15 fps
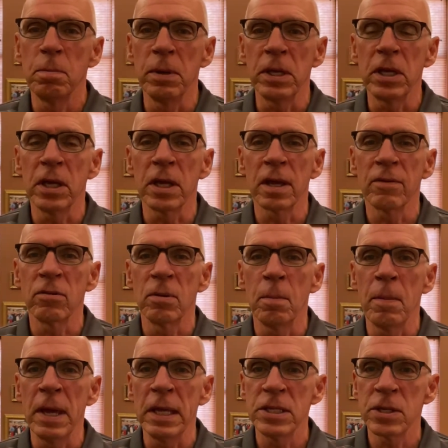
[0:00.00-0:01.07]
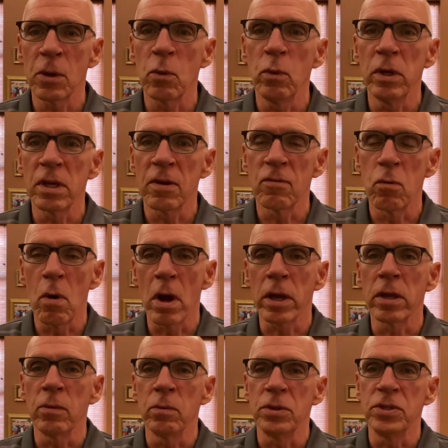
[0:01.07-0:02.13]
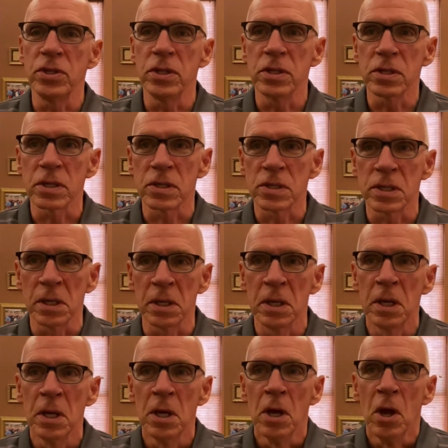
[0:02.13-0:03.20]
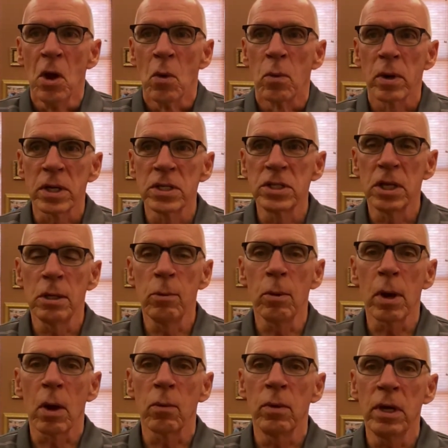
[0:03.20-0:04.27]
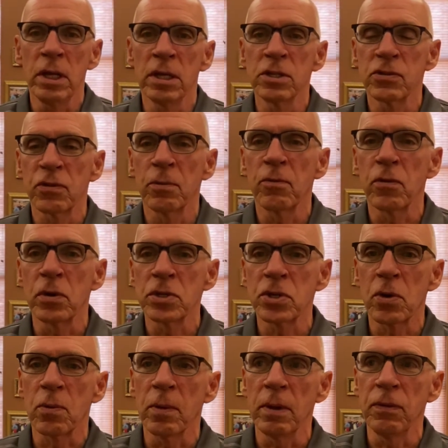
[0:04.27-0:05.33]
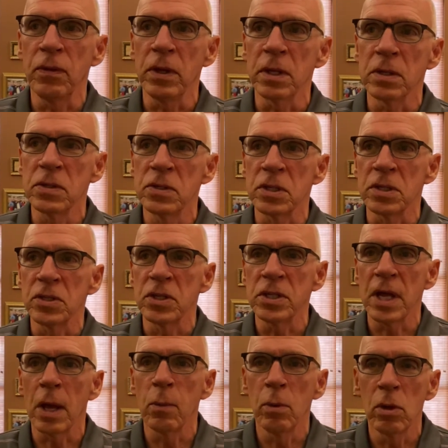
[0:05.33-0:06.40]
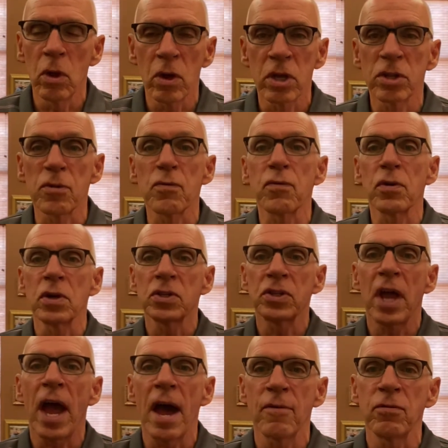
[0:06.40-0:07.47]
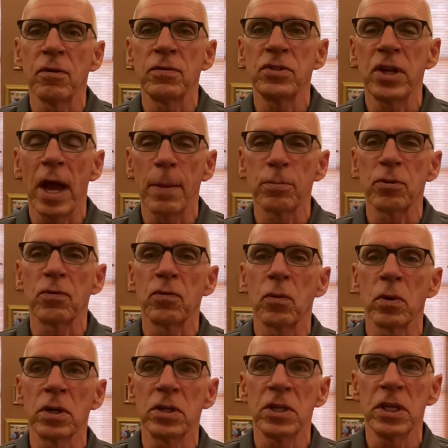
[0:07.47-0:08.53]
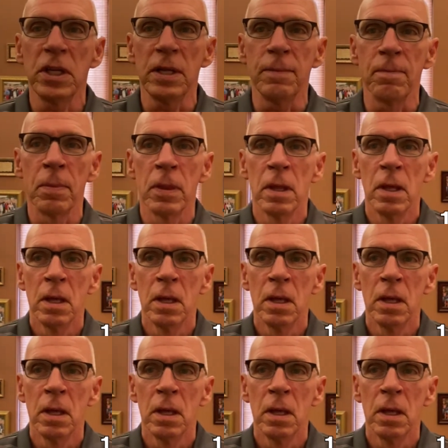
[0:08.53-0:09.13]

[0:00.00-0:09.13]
beginning of an amazing week of walking with Jesus. And we're continuing our readings from 1 Corinthians, and today we look at the first half of chapter 14.